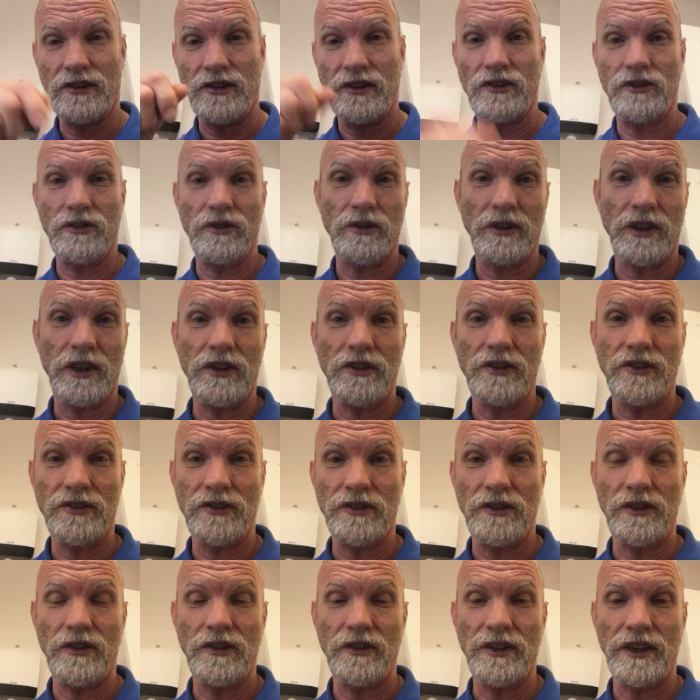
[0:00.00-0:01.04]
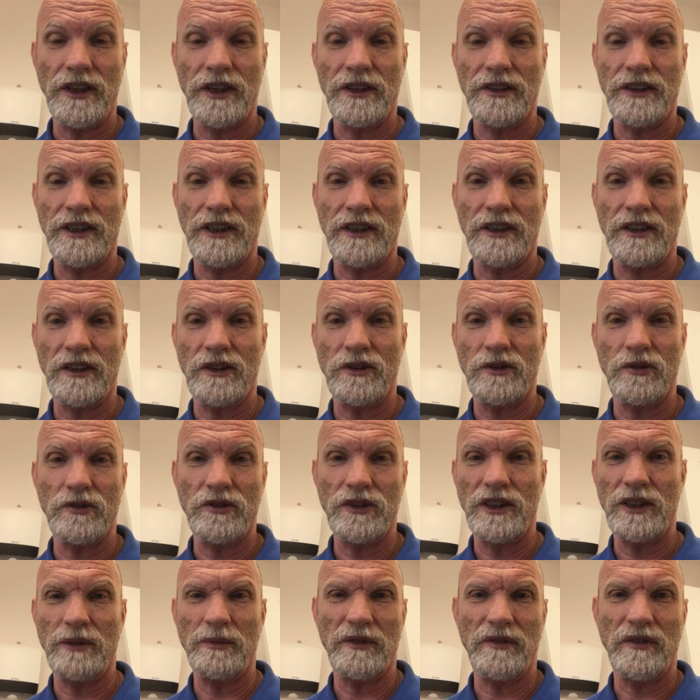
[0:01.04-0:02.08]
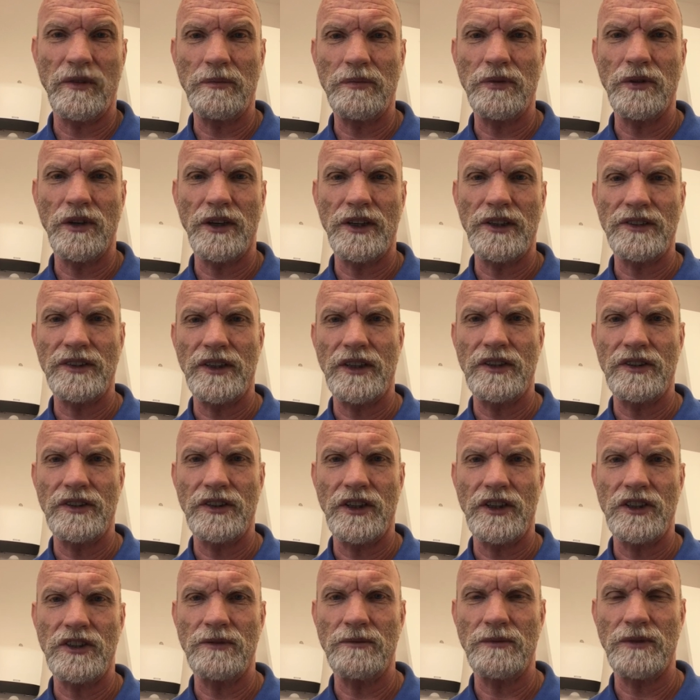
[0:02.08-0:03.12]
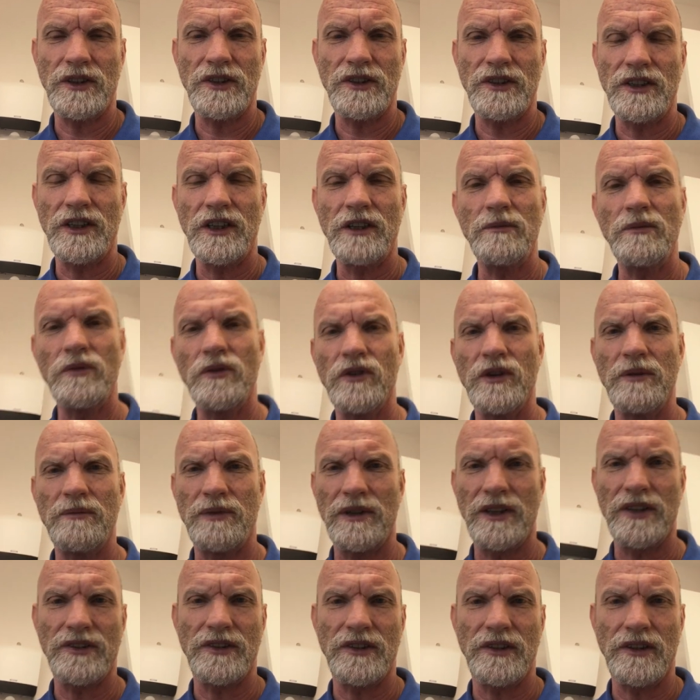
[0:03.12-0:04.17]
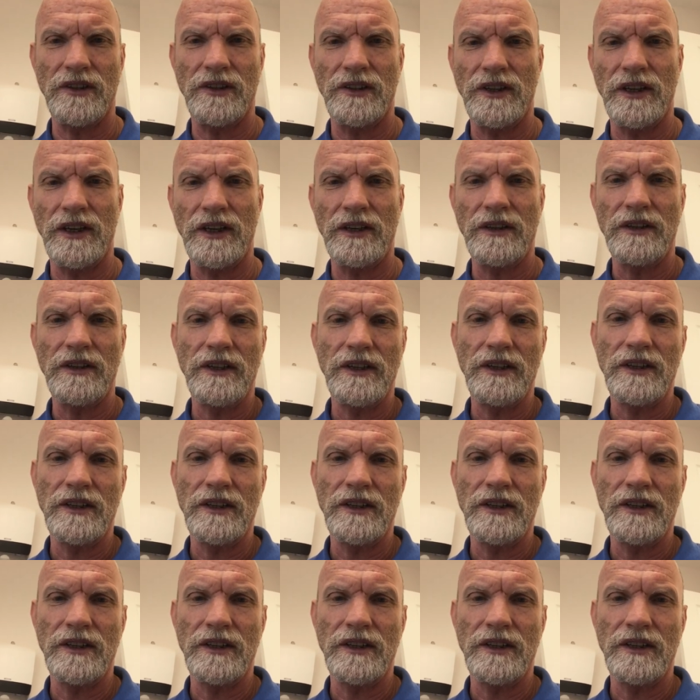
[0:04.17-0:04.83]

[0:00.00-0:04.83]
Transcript: drill goes through, and that can cause a little bit of a pulling sensation, but it's no more unpleasant than that.